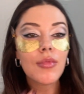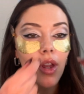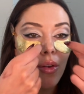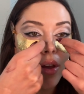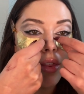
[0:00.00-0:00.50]

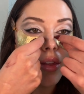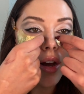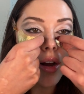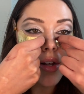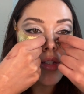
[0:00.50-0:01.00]
Okay, the
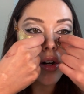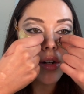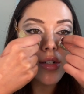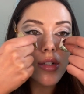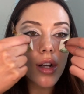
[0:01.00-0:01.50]
eyes are
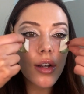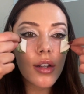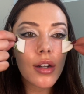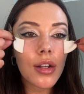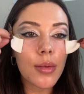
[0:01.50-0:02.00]

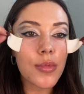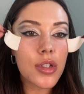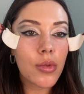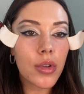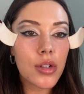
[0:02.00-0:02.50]
done. I'm just
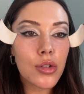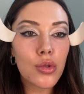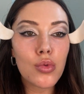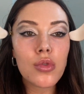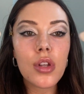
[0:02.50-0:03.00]
going
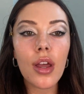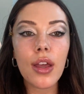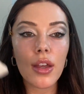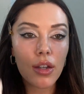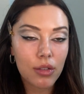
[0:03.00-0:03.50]
to
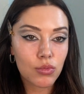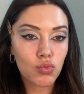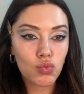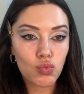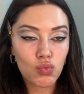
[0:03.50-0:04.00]
take
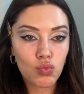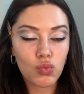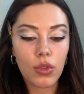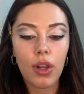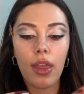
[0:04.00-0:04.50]

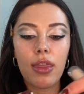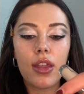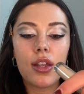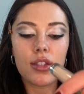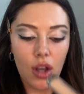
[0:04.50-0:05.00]

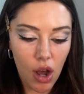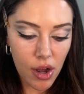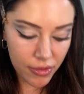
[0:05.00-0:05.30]
these off.